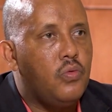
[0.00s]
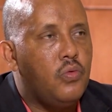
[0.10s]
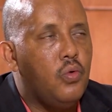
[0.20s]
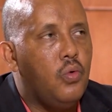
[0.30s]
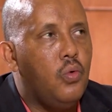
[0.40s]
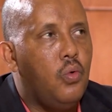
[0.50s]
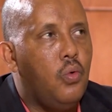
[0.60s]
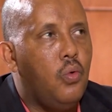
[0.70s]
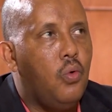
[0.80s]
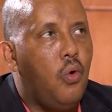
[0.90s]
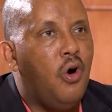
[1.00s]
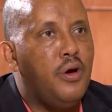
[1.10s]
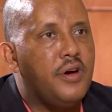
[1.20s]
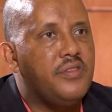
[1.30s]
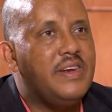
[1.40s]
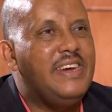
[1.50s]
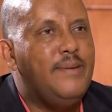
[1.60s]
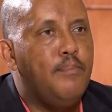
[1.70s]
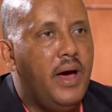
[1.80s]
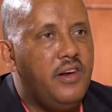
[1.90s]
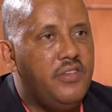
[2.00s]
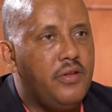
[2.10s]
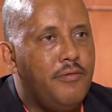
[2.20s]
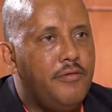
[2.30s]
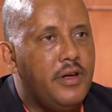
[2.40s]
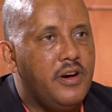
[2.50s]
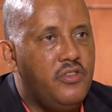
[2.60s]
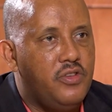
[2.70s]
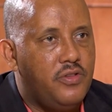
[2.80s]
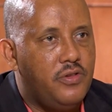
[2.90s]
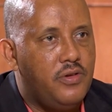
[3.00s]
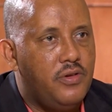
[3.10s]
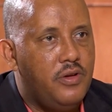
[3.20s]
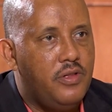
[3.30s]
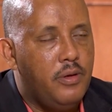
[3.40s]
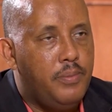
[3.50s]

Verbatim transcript: to honor the demands of the regions, the